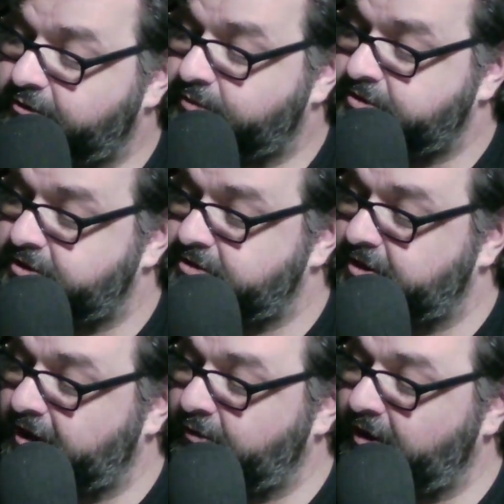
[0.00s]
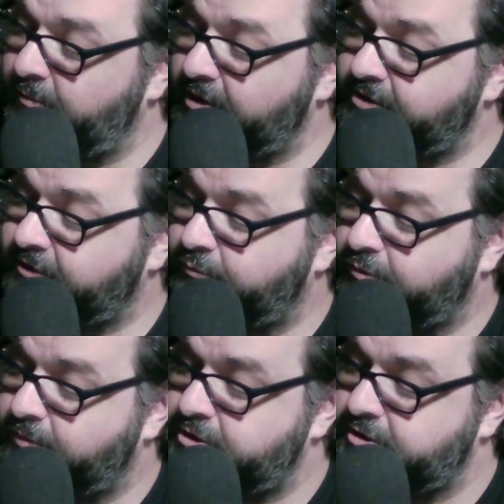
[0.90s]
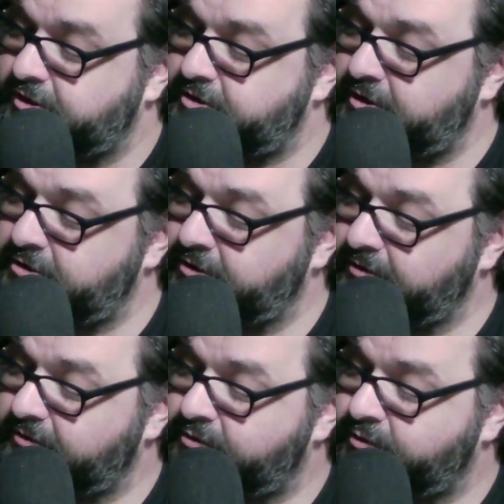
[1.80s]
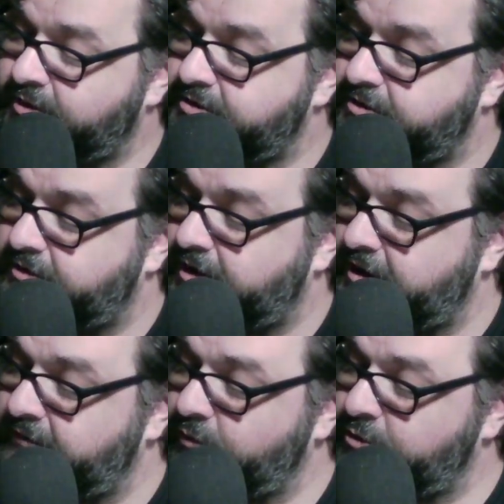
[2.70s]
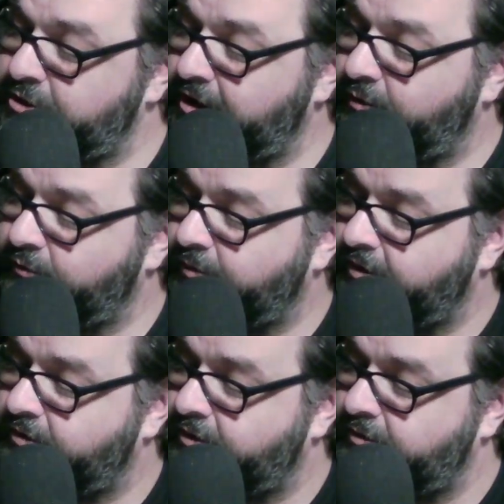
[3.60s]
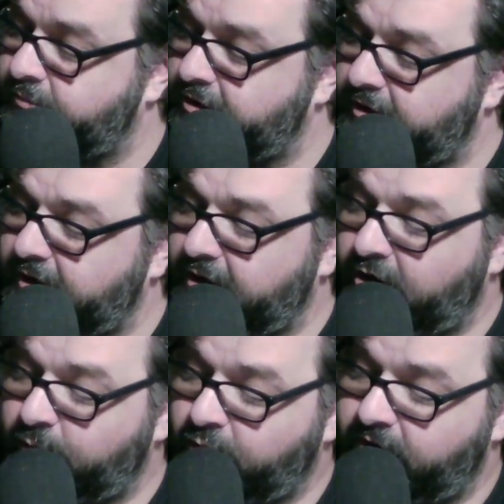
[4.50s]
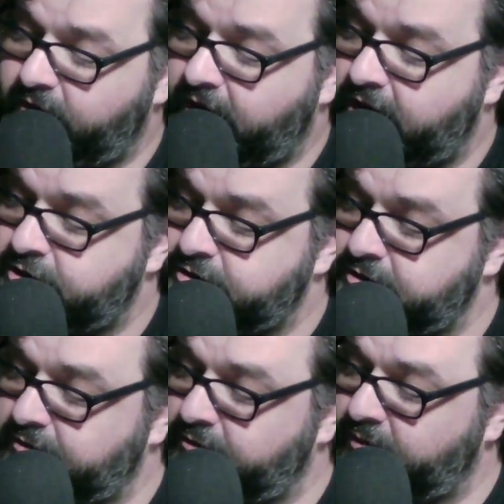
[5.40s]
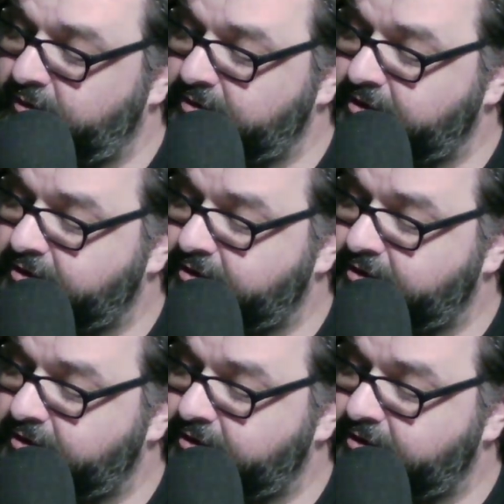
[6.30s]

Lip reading: resist, and I grant myself permission to touch her, tracing the line of her cheek with my thumb. Her breath catches in her throat as I